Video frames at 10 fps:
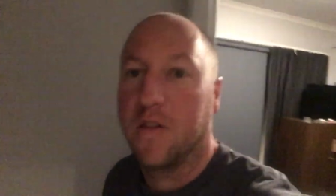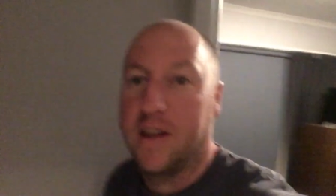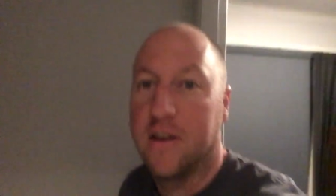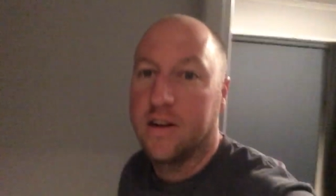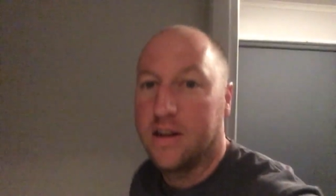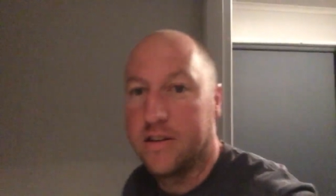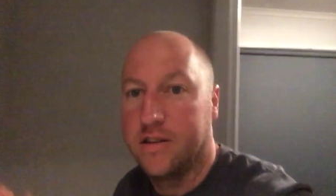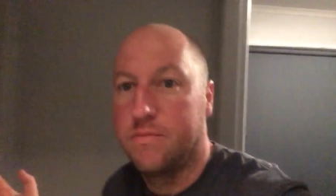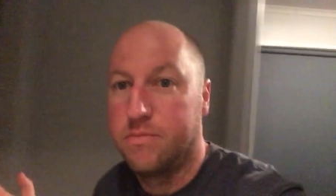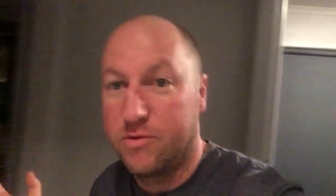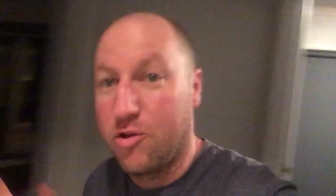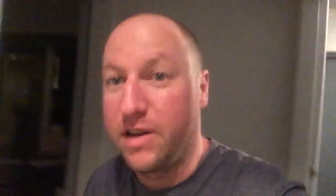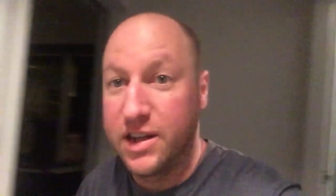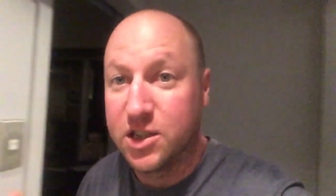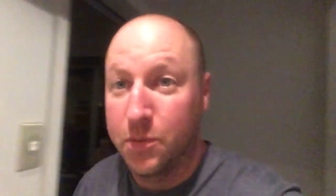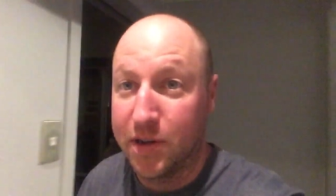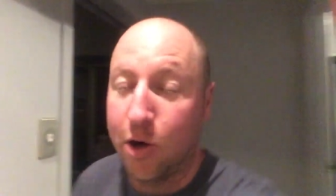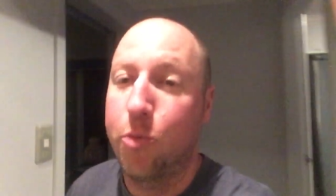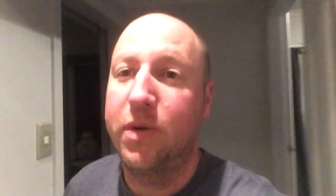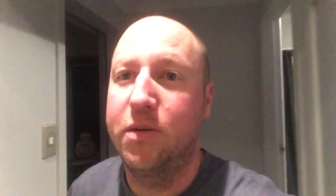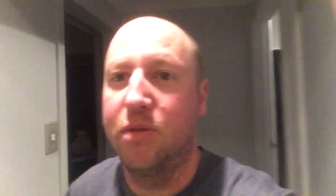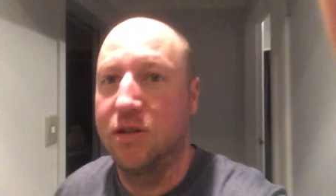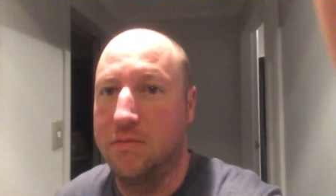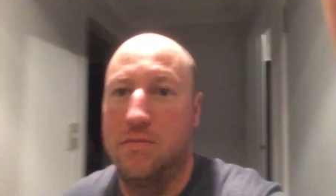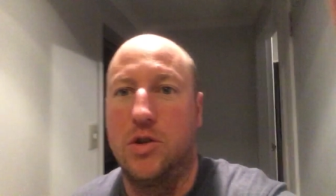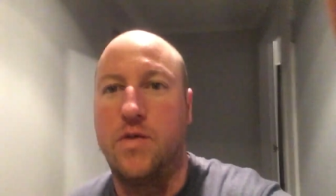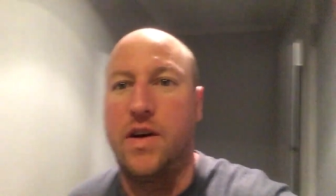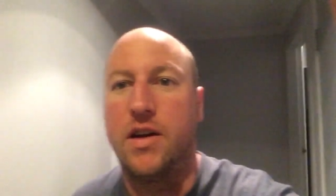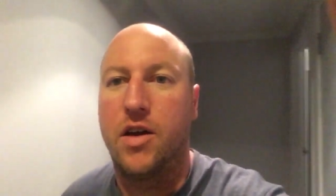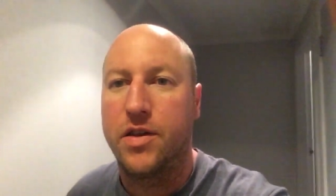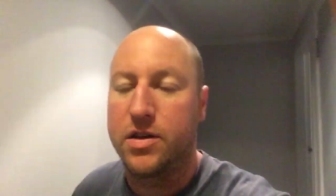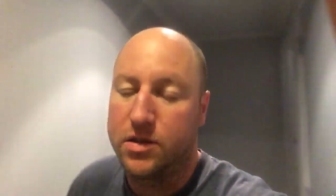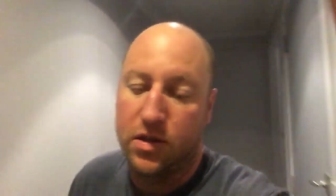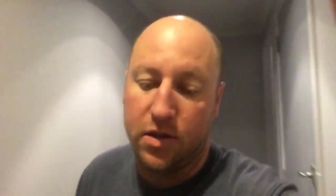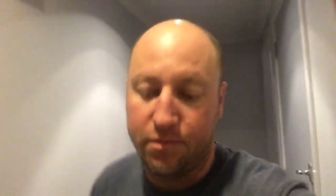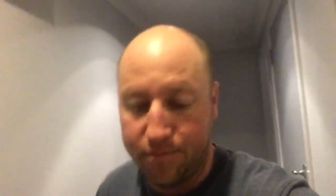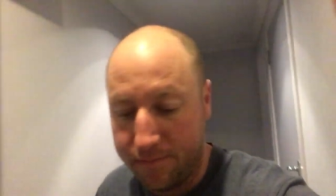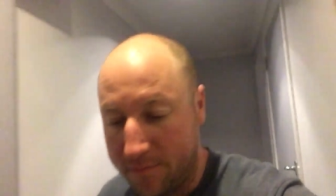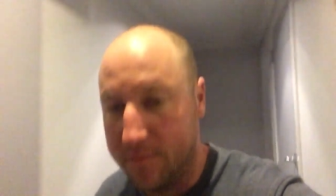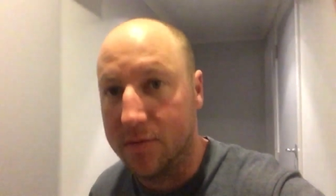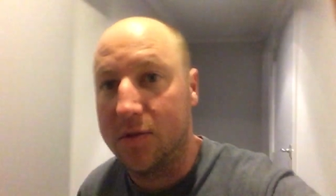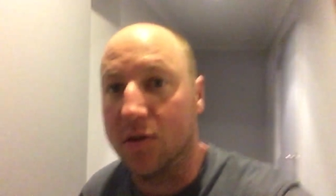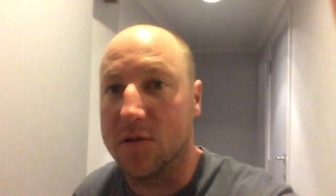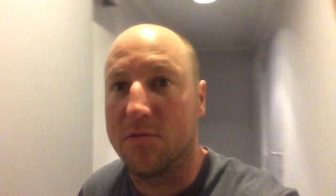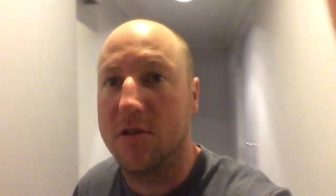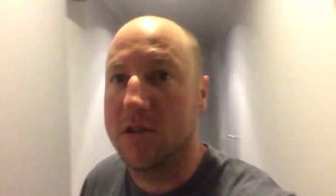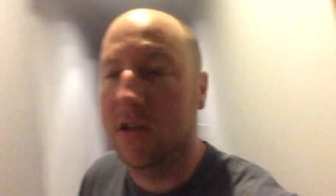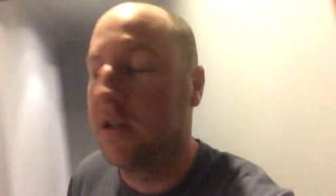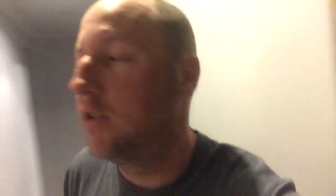on the internet to try and get someone to help me, but so far nothing, so not surprising.